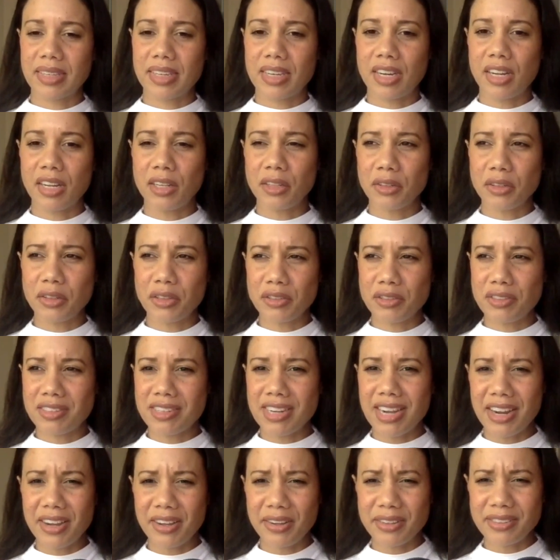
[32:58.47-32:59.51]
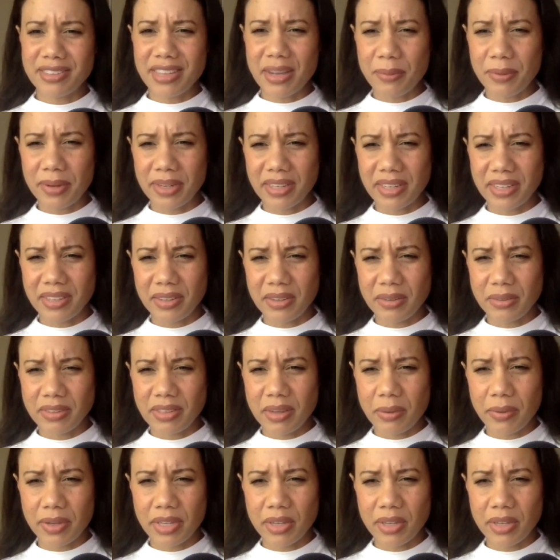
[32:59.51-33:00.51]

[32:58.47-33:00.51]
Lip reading: color style. Is that what was that what